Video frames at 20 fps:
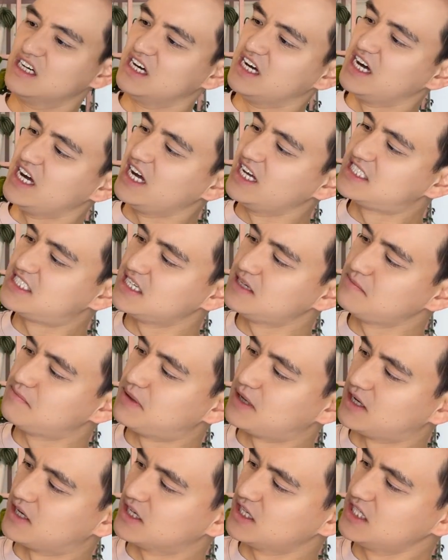It's in
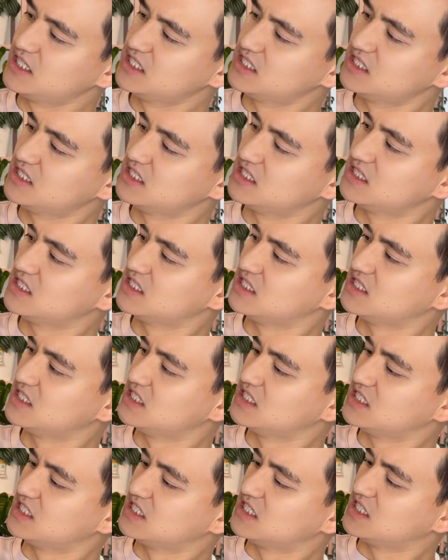pond,
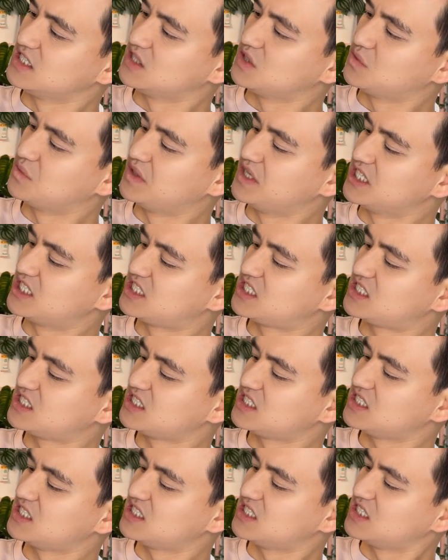which
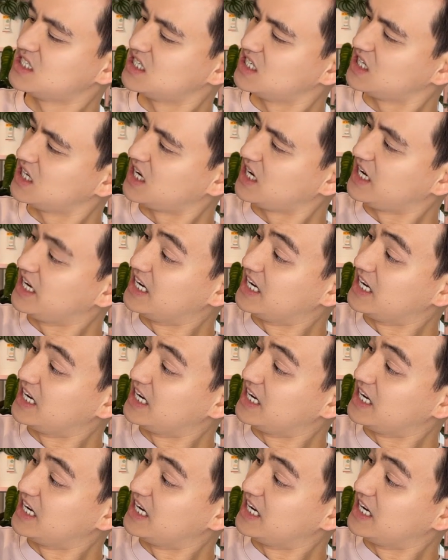it